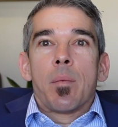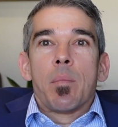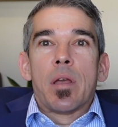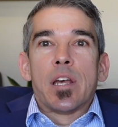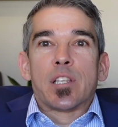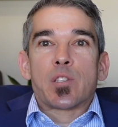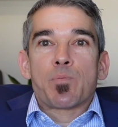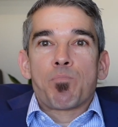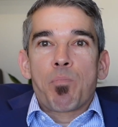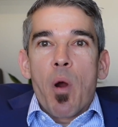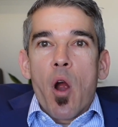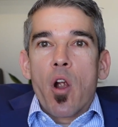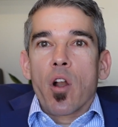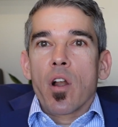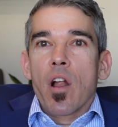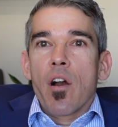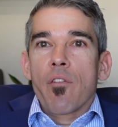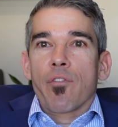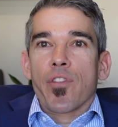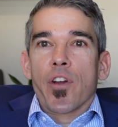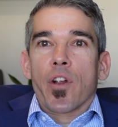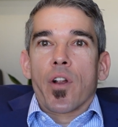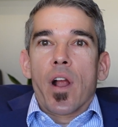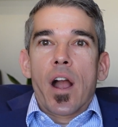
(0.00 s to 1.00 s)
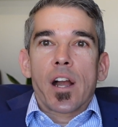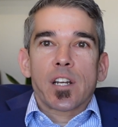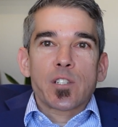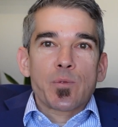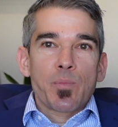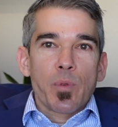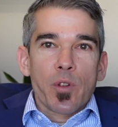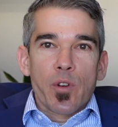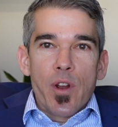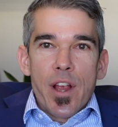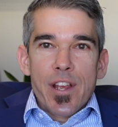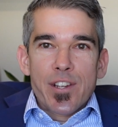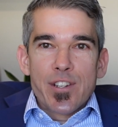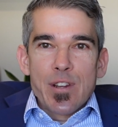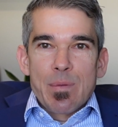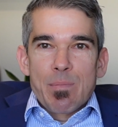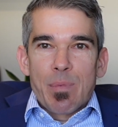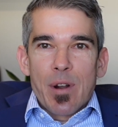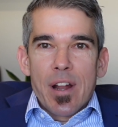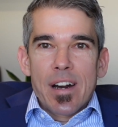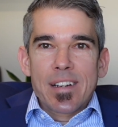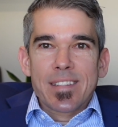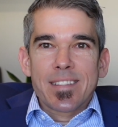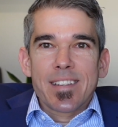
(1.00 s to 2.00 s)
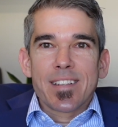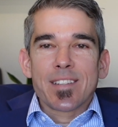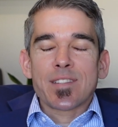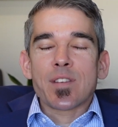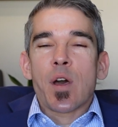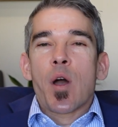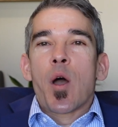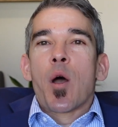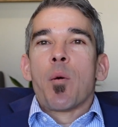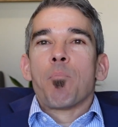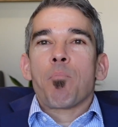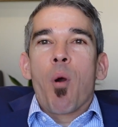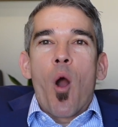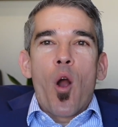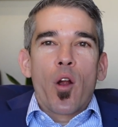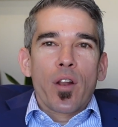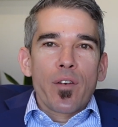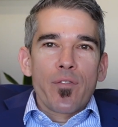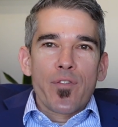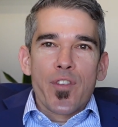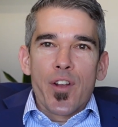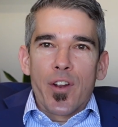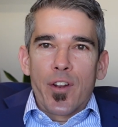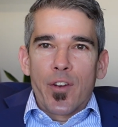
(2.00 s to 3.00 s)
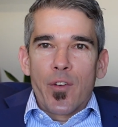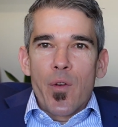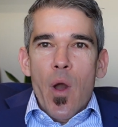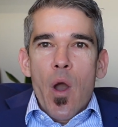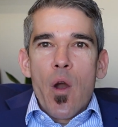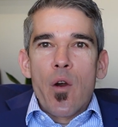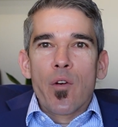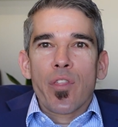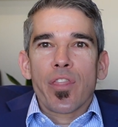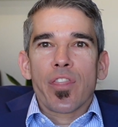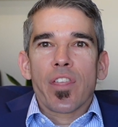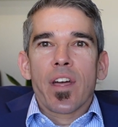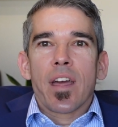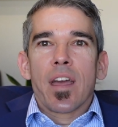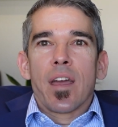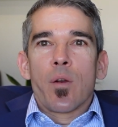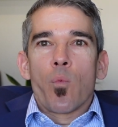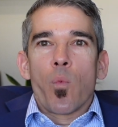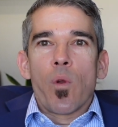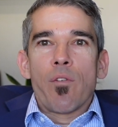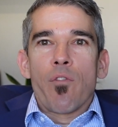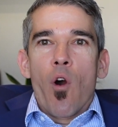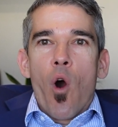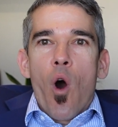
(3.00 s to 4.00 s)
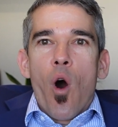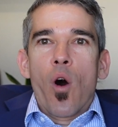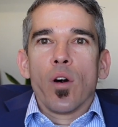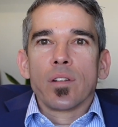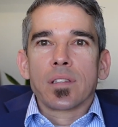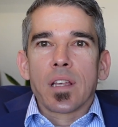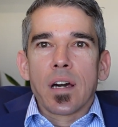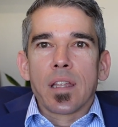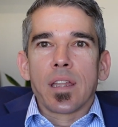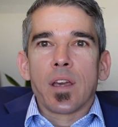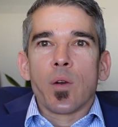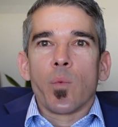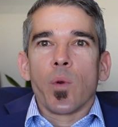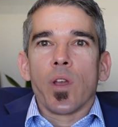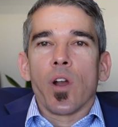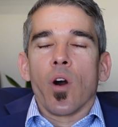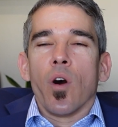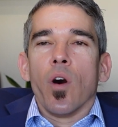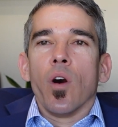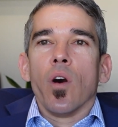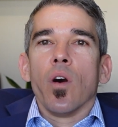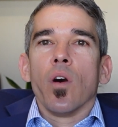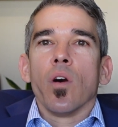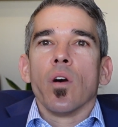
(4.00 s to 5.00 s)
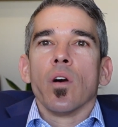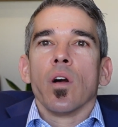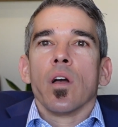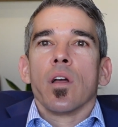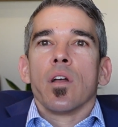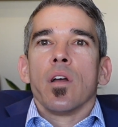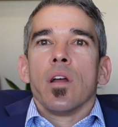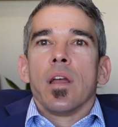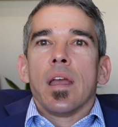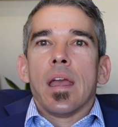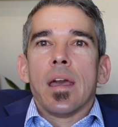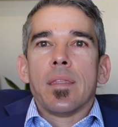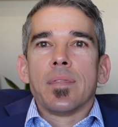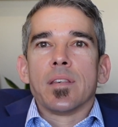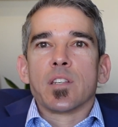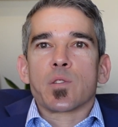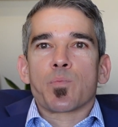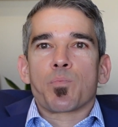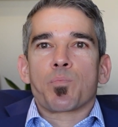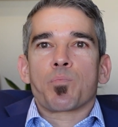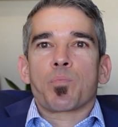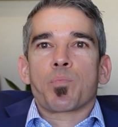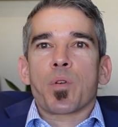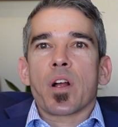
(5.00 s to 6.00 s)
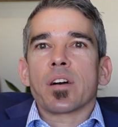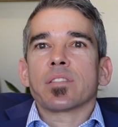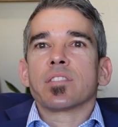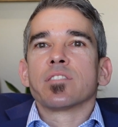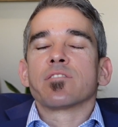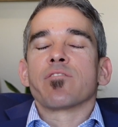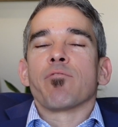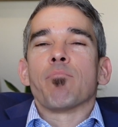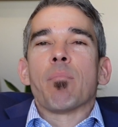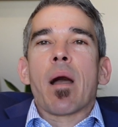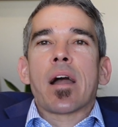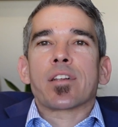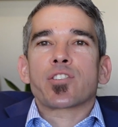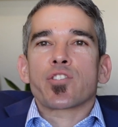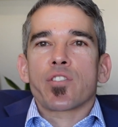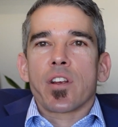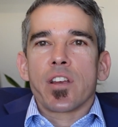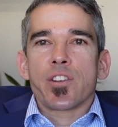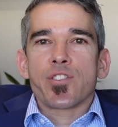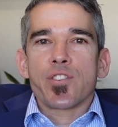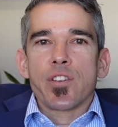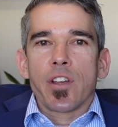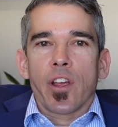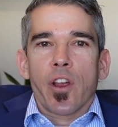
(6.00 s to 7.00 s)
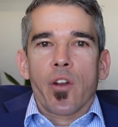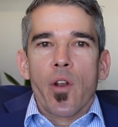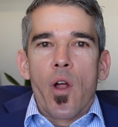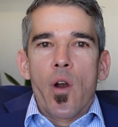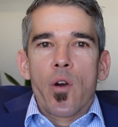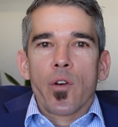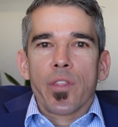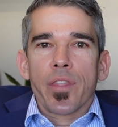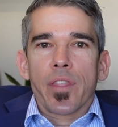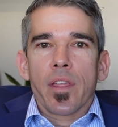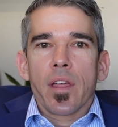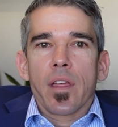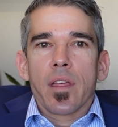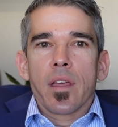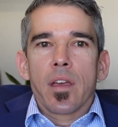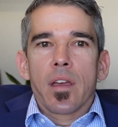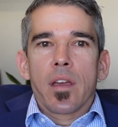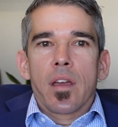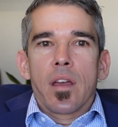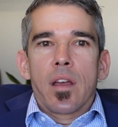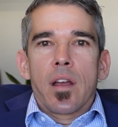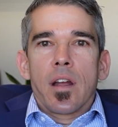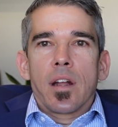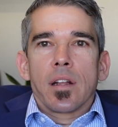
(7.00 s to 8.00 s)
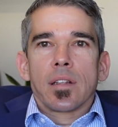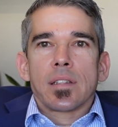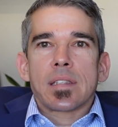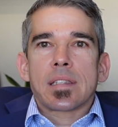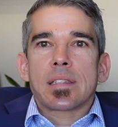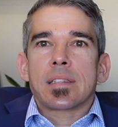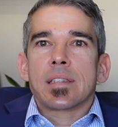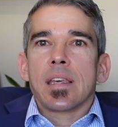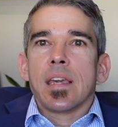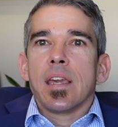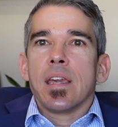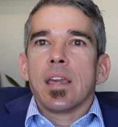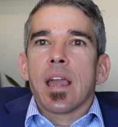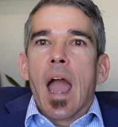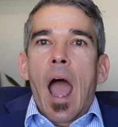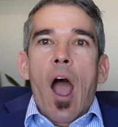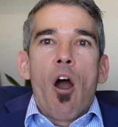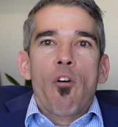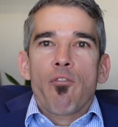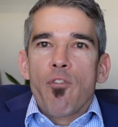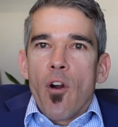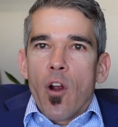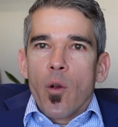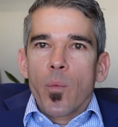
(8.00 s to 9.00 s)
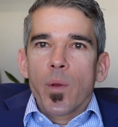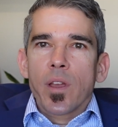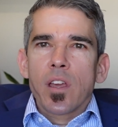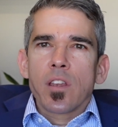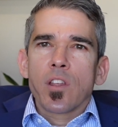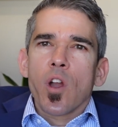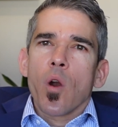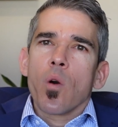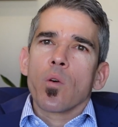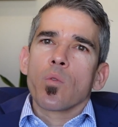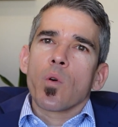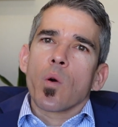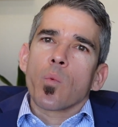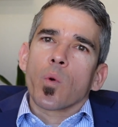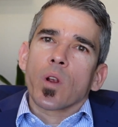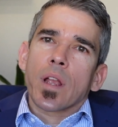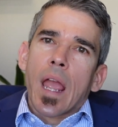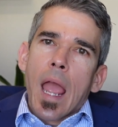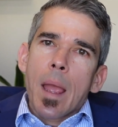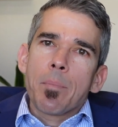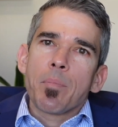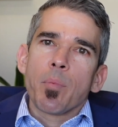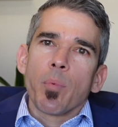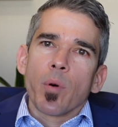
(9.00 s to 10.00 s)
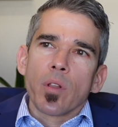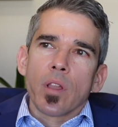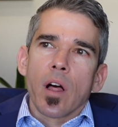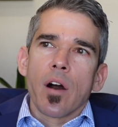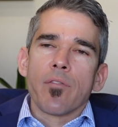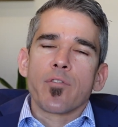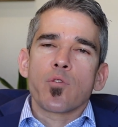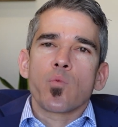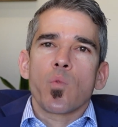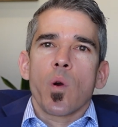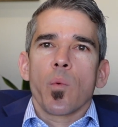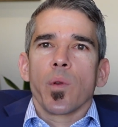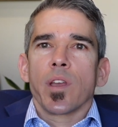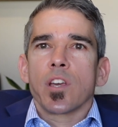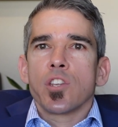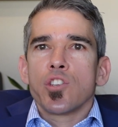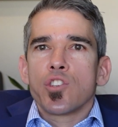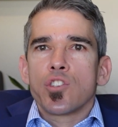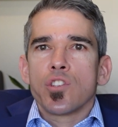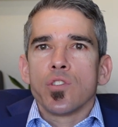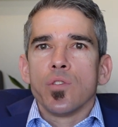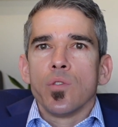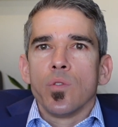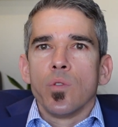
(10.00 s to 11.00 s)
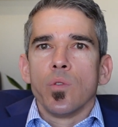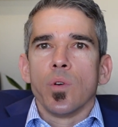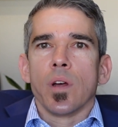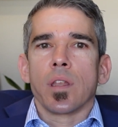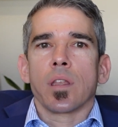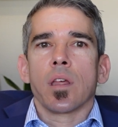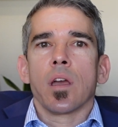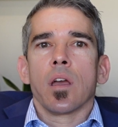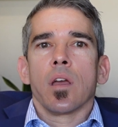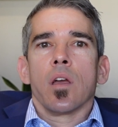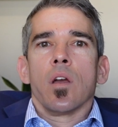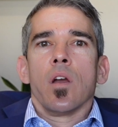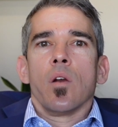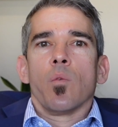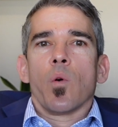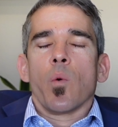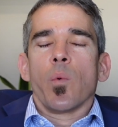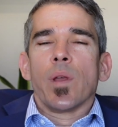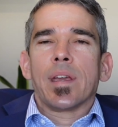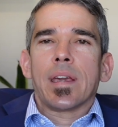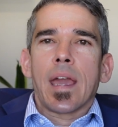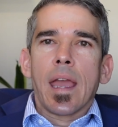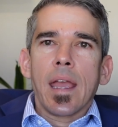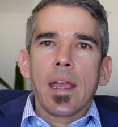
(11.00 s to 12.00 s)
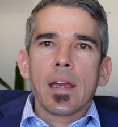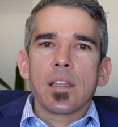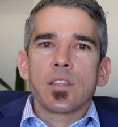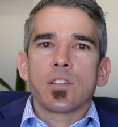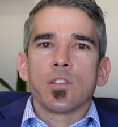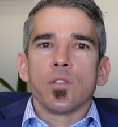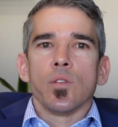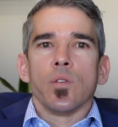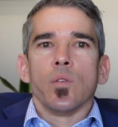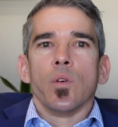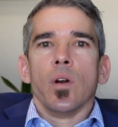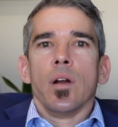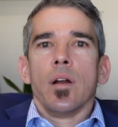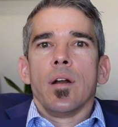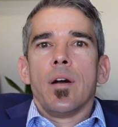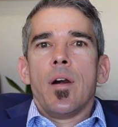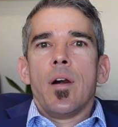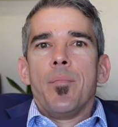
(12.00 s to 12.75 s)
it's part of their exploration process, part of their growth. We've all done it. We all, in this process of maturation and growth, see how far we can go and what we're capable of and what we can do and what we can't do.